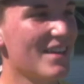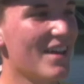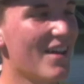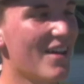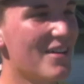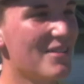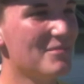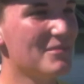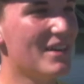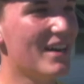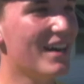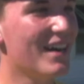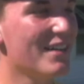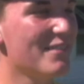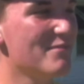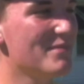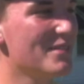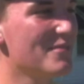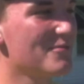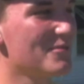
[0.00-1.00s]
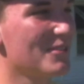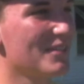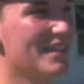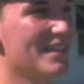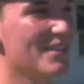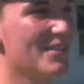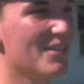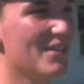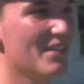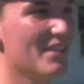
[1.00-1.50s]
I've been
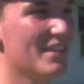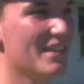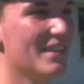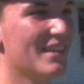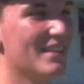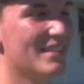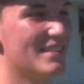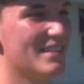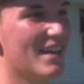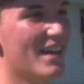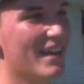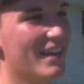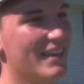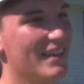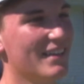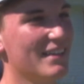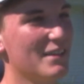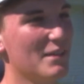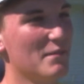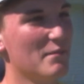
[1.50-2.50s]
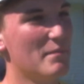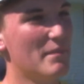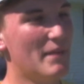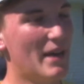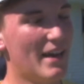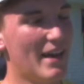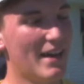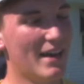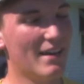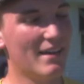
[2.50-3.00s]
working on the deck in the
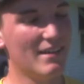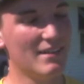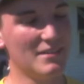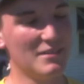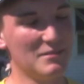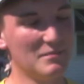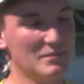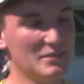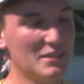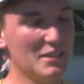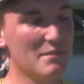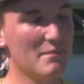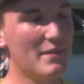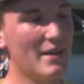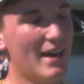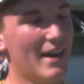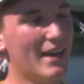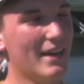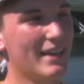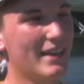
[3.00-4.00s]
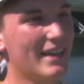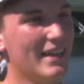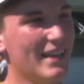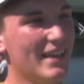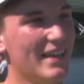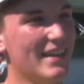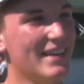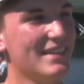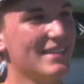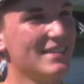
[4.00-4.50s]
back,
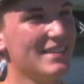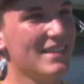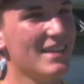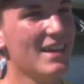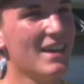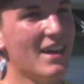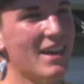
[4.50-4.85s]
and